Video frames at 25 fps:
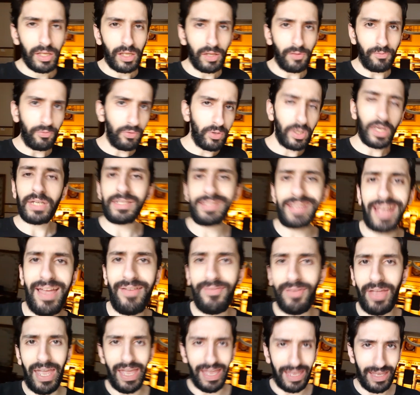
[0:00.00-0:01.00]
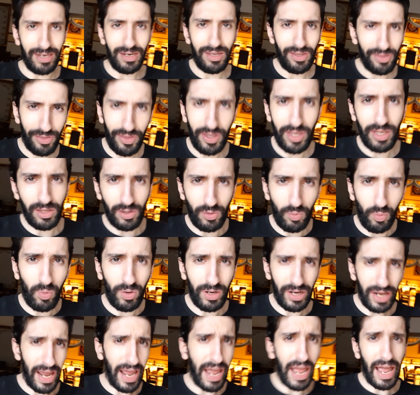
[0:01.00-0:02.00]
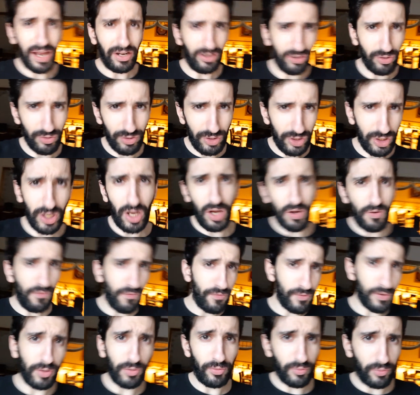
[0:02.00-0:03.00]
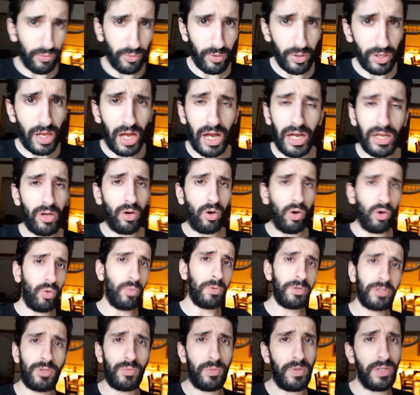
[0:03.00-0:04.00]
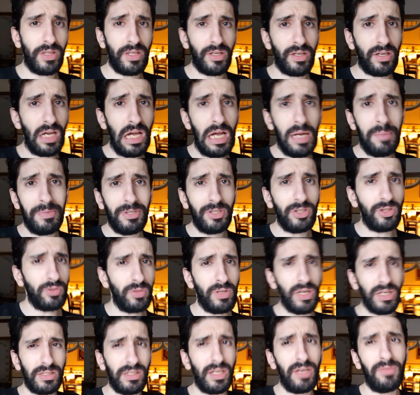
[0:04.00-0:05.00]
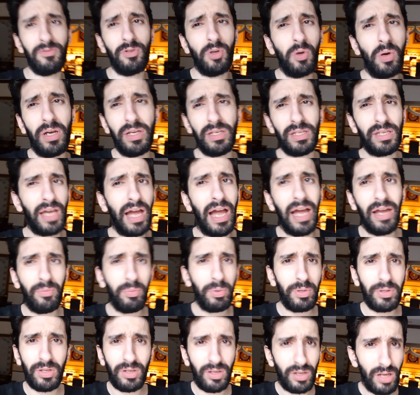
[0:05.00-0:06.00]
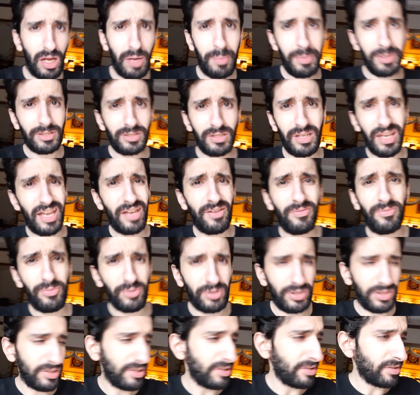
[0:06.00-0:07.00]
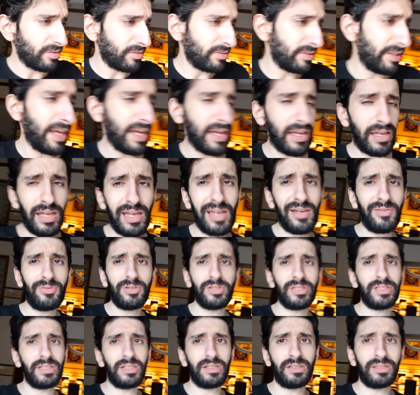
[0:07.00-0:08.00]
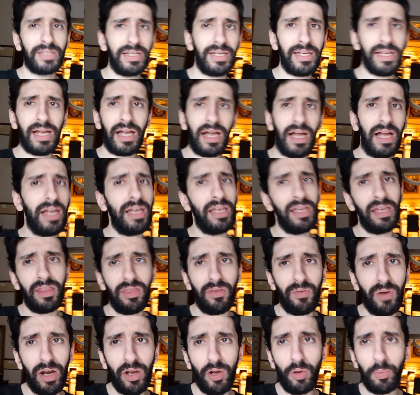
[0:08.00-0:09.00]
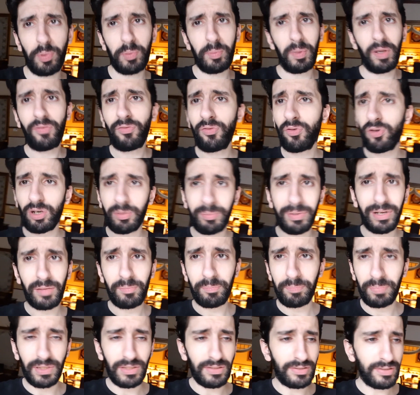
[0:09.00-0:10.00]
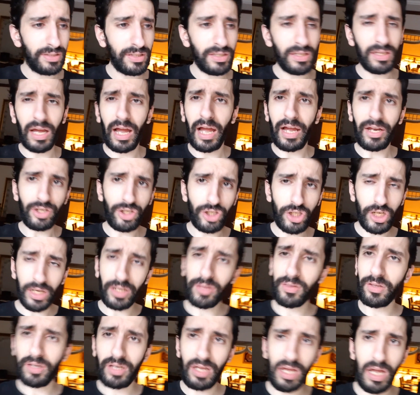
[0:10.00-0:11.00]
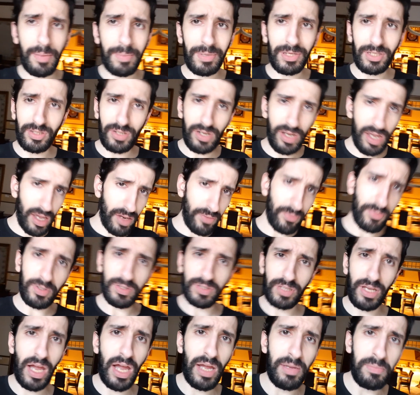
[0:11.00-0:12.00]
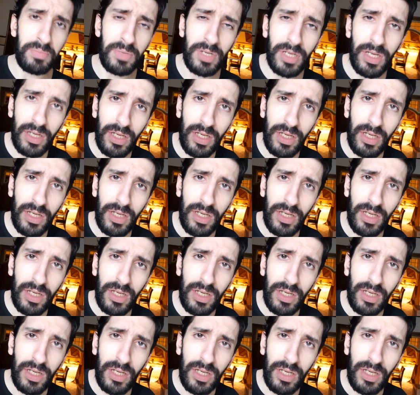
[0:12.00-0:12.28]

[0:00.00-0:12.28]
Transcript: If you guys have anything you want to add yourself, feel free. I always read the comments. You guys have no idea. I read the comments every single day. Every single day, either I open my phone or my P C, I check the comments every time.